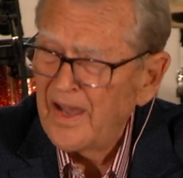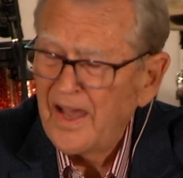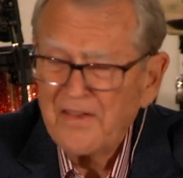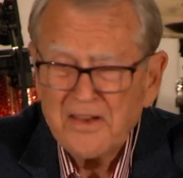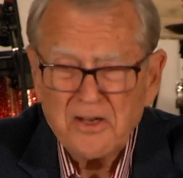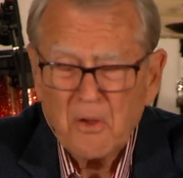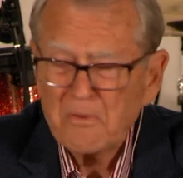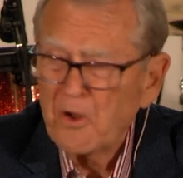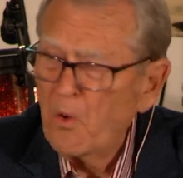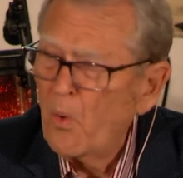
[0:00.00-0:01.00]
and they
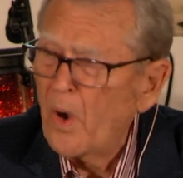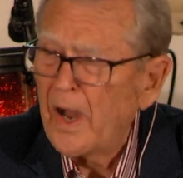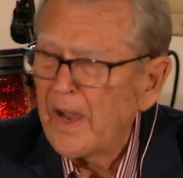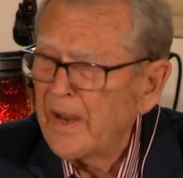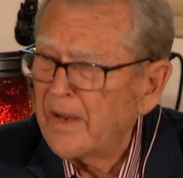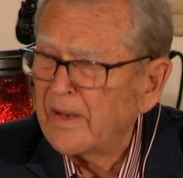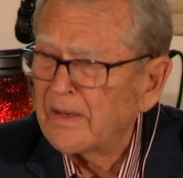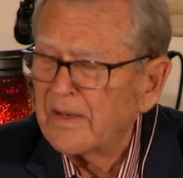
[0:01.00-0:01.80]
don't know why